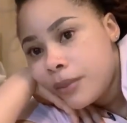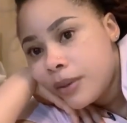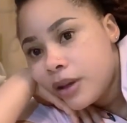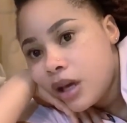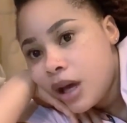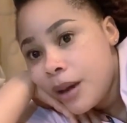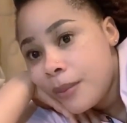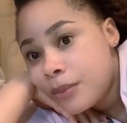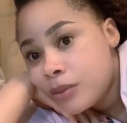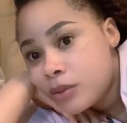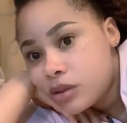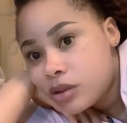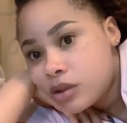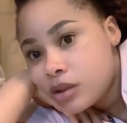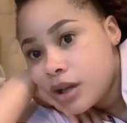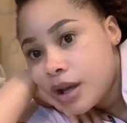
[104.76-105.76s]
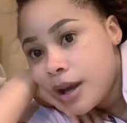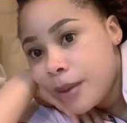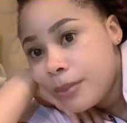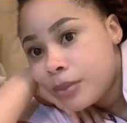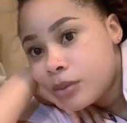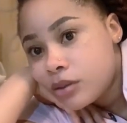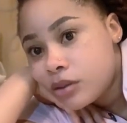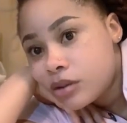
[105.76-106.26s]
Yeah, but it happens
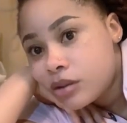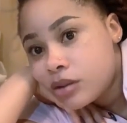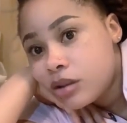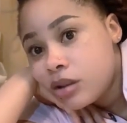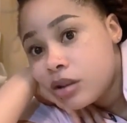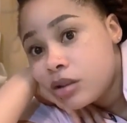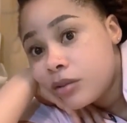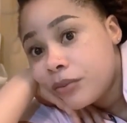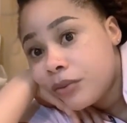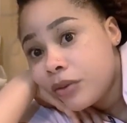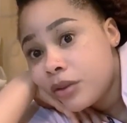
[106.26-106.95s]
lots